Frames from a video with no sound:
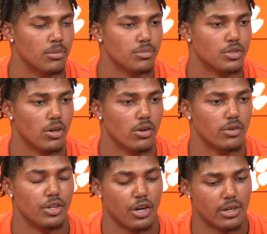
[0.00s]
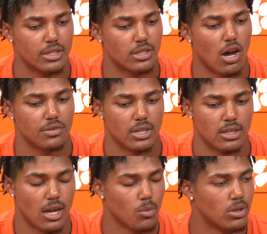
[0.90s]
So during this offseason,
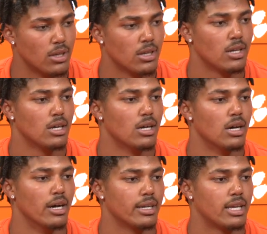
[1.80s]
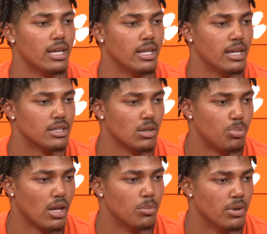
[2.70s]
I really keyed into the
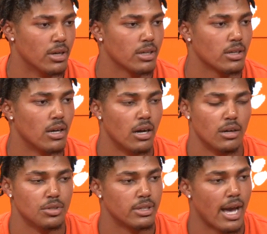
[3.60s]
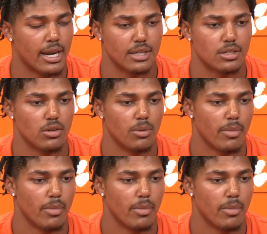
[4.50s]
playbook, just got into it,